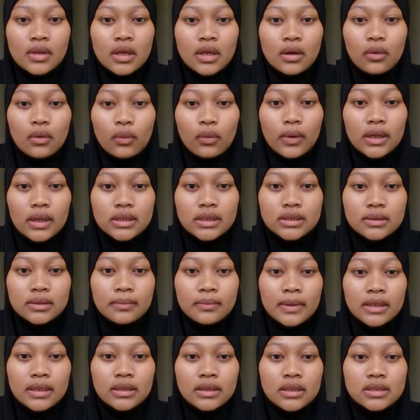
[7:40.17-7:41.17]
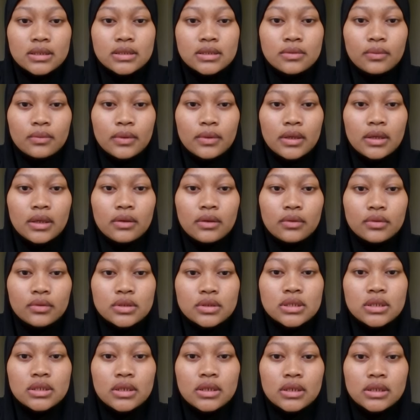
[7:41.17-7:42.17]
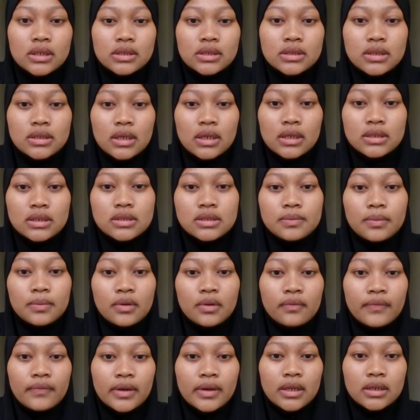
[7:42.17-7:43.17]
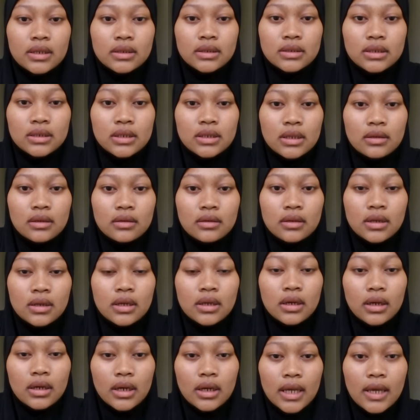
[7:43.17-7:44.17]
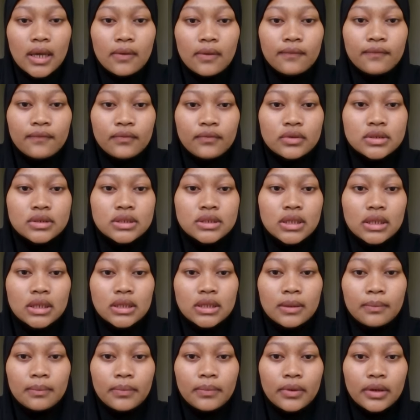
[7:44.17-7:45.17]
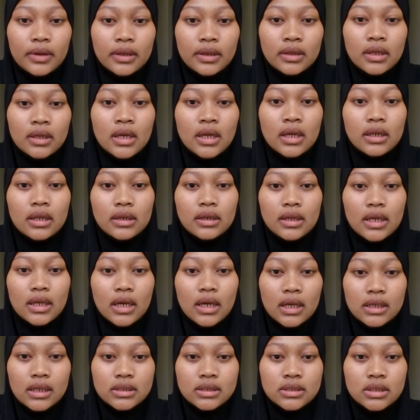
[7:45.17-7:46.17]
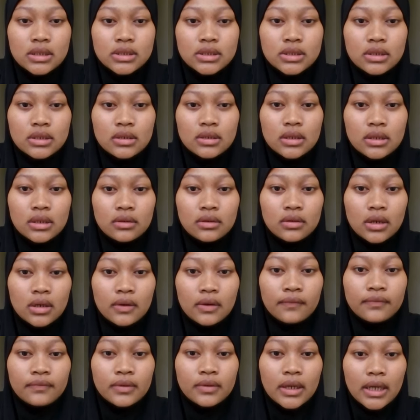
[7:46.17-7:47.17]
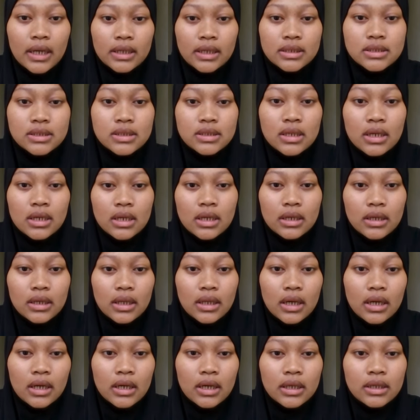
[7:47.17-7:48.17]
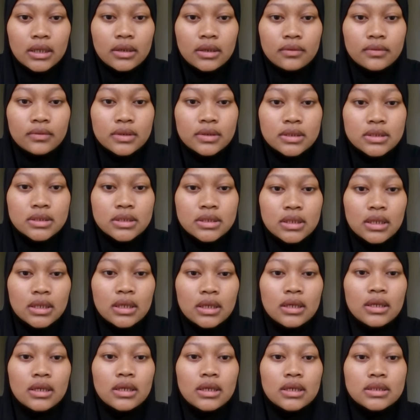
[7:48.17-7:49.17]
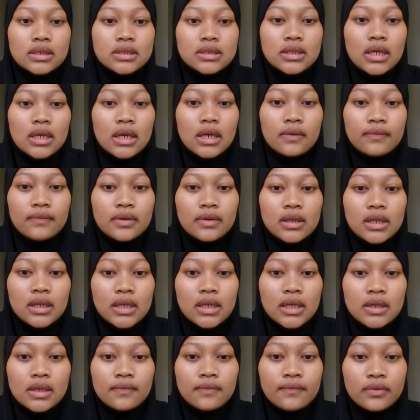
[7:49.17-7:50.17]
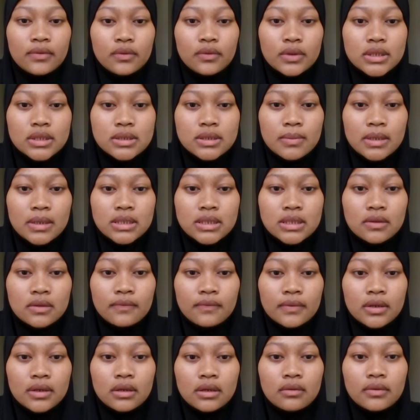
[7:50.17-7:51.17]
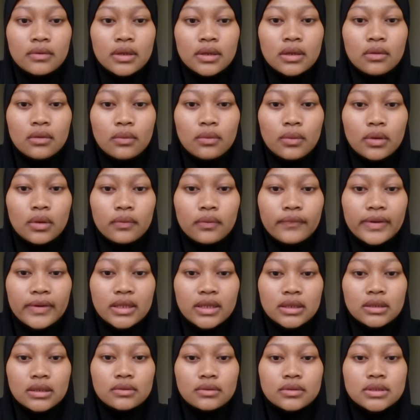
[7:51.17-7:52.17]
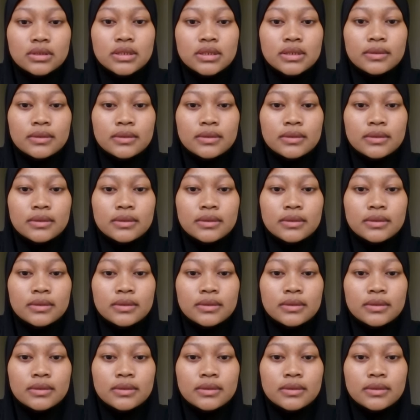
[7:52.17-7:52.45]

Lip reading: While the methods we use discussed provide a helpful starting point, they are essentially rough guides. Their accuracy is heavily influenced by several real-world factors.